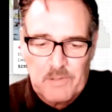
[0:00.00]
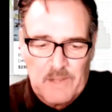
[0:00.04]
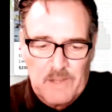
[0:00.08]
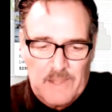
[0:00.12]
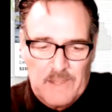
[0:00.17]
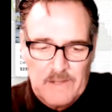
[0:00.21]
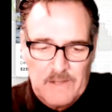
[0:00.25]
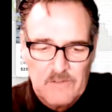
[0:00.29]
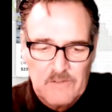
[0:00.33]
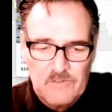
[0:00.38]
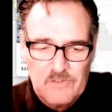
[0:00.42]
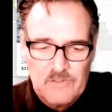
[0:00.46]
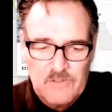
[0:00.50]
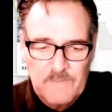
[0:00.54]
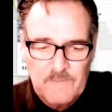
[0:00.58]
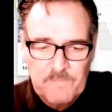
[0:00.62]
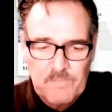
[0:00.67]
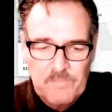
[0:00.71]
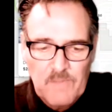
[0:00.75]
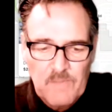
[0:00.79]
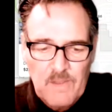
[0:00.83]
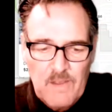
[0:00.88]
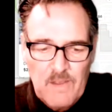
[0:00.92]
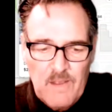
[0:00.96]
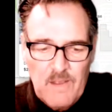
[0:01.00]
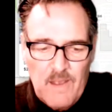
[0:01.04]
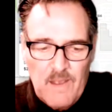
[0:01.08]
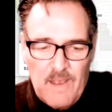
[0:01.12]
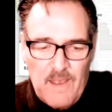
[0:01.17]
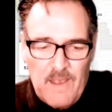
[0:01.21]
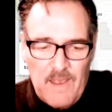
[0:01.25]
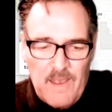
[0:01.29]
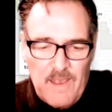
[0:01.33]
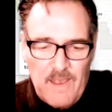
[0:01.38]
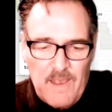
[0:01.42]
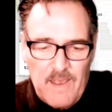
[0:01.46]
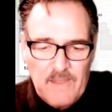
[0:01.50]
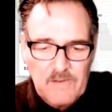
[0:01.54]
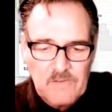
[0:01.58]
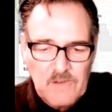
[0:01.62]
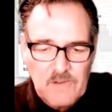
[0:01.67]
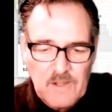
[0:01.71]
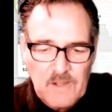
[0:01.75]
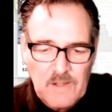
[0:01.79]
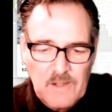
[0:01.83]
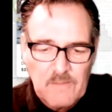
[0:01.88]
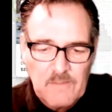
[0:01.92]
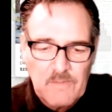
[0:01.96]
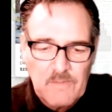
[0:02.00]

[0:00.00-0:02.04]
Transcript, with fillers: place. And uh,